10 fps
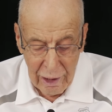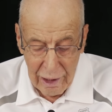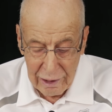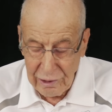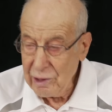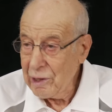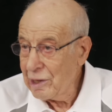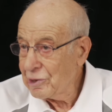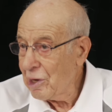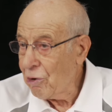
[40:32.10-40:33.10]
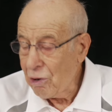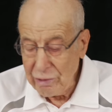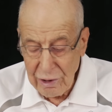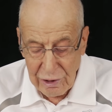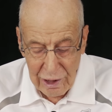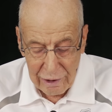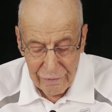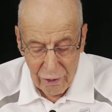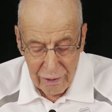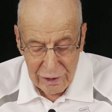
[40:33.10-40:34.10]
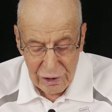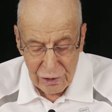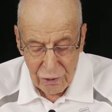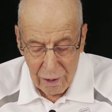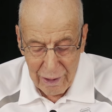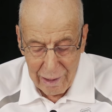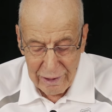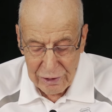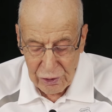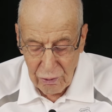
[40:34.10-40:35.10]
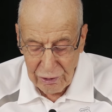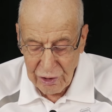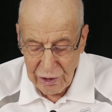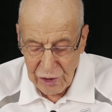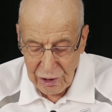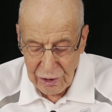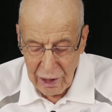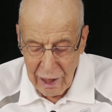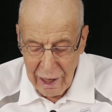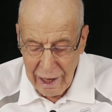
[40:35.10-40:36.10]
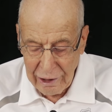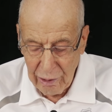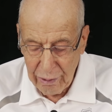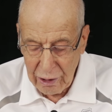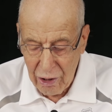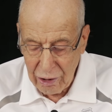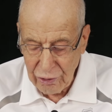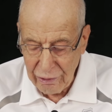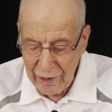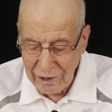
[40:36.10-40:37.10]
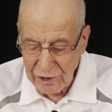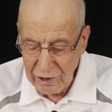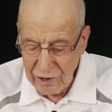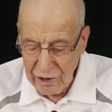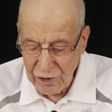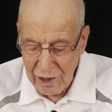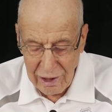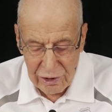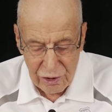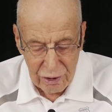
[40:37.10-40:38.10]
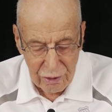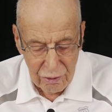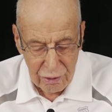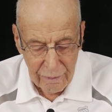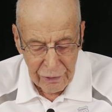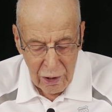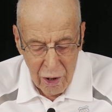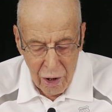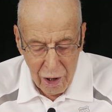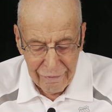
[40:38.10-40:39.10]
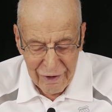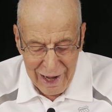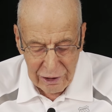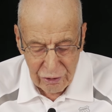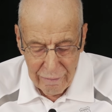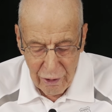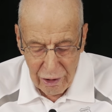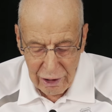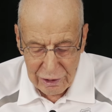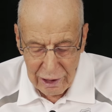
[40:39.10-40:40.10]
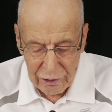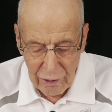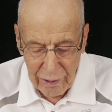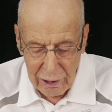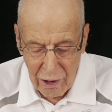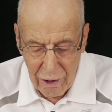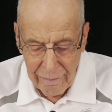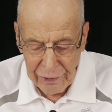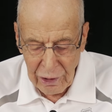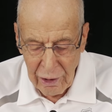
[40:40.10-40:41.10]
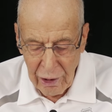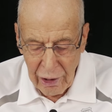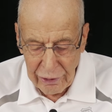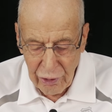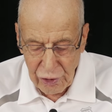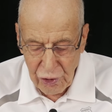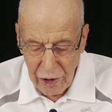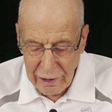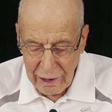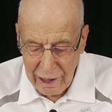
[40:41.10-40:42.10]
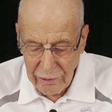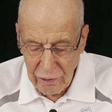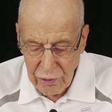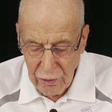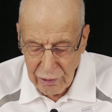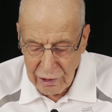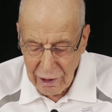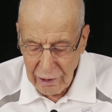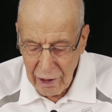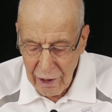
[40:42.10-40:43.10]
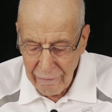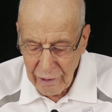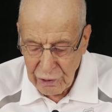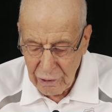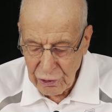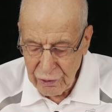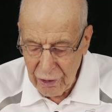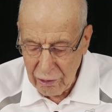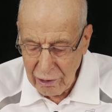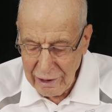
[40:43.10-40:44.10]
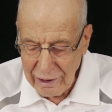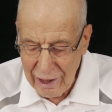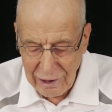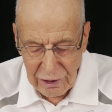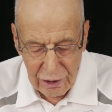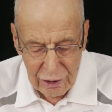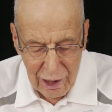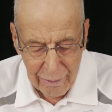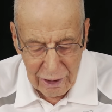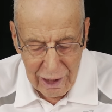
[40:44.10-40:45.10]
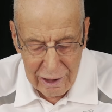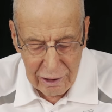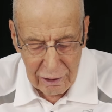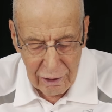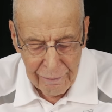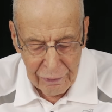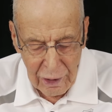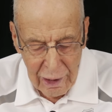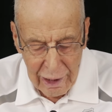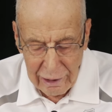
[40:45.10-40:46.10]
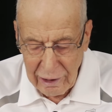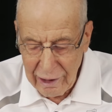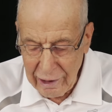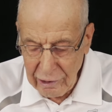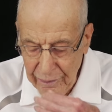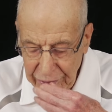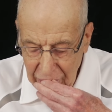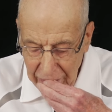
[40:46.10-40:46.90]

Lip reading: As I already said, for instance, all public school teachers had to belong to a Nazi teacher institute. All factory workers had to belong and to join a kind of union which was thoroughly Nazi dominated and led.